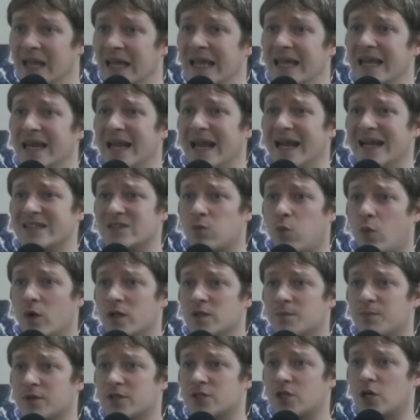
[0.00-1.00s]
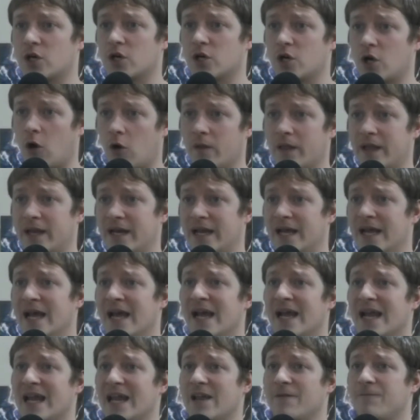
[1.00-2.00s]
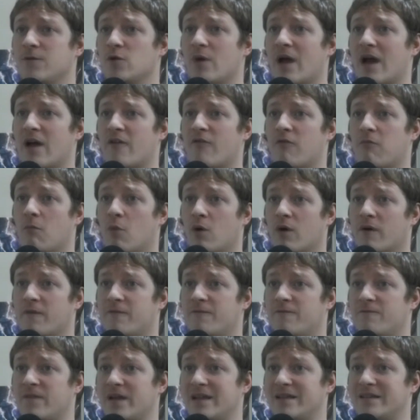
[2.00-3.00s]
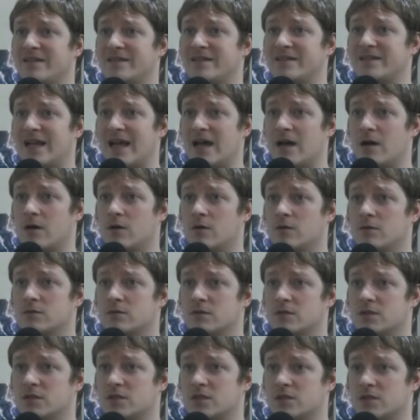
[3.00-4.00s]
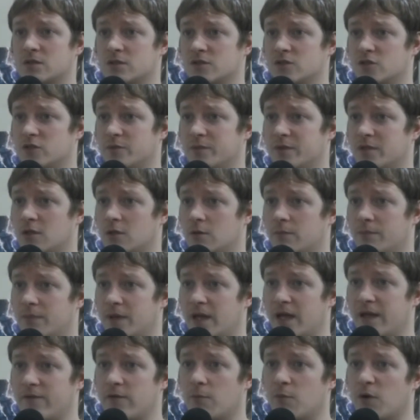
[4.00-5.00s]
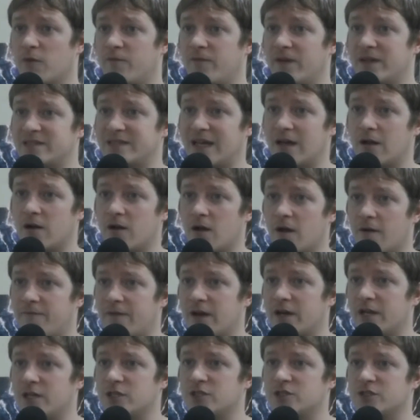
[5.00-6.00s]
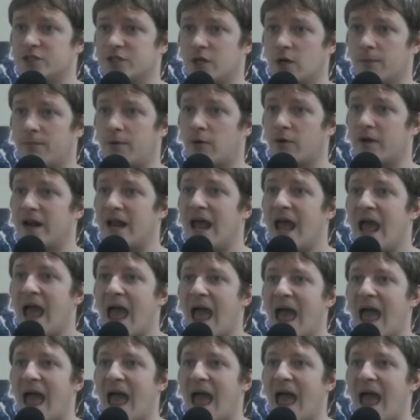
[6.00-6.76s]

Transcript: Enhance once per turn, if you have more face downs, zoom in a little bit, if you have more face down foundations than your opponent,